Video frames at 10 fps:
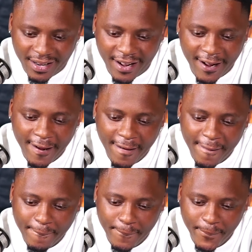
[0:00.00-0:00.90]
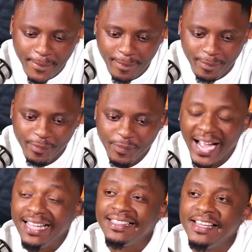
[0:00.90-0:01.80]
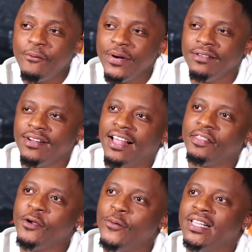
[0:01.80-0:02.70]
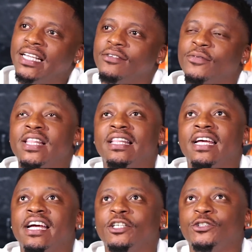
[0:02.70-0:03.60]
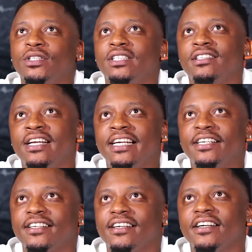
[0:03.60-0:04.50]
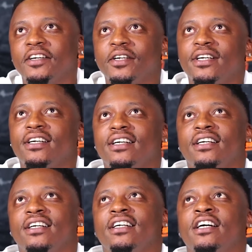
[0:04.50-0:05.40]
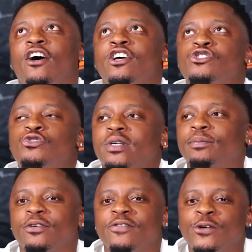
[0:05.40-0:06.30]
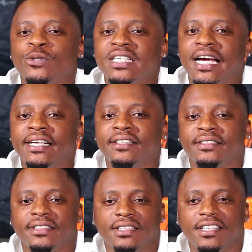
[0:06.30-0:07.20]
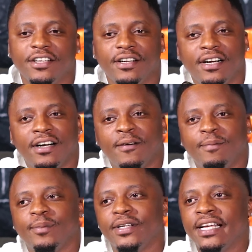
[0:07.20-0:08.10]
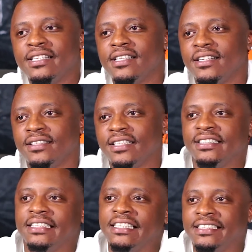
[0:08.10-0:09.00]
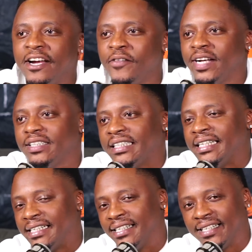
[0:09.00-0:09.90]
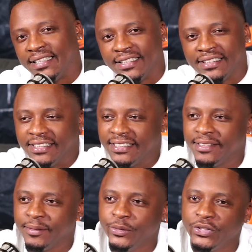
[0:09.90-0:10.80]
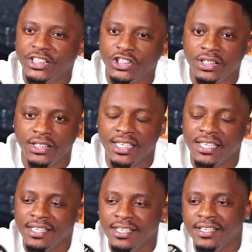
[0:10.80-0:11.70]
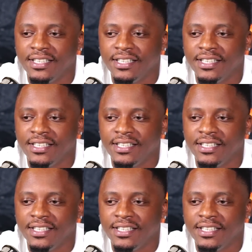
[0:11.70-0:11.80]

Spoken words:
I think when they actually like are stripped of those titles, as that there's a director Yanga and then there's a musician Yanga.